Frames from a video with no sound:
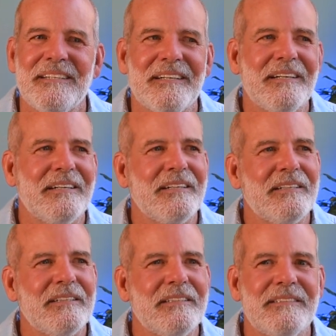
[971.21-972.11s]

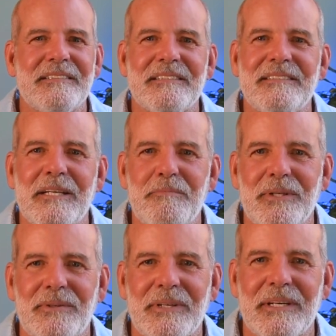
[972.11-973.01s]
is
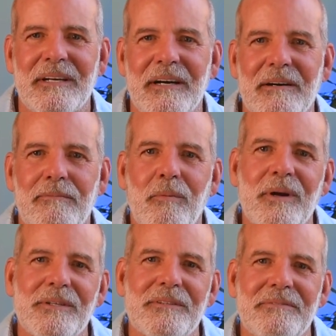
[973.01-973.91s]
exemplary of
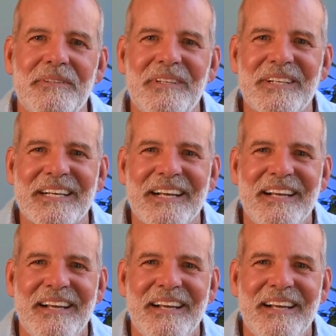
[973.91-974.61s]
what you're feeling.